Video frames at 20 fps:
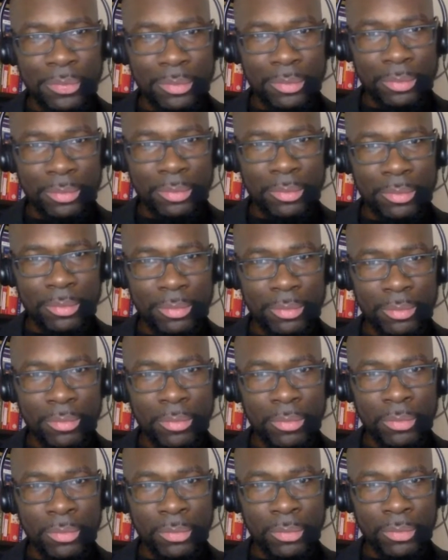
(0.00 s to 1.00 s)

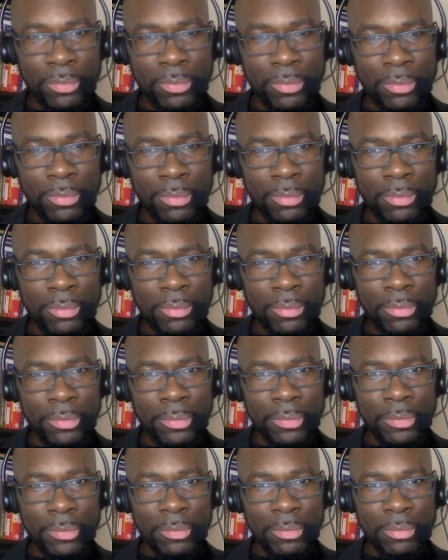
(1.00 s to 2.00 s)

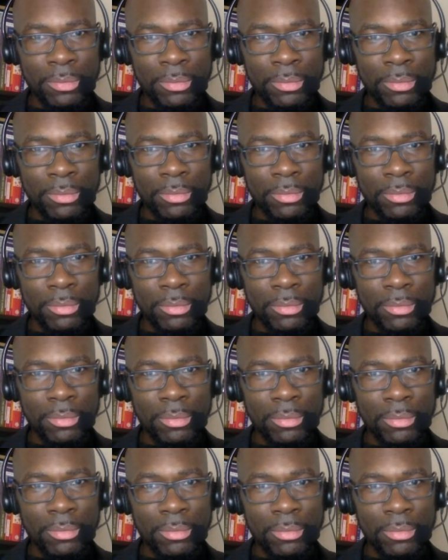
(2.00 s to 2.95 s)
(silent)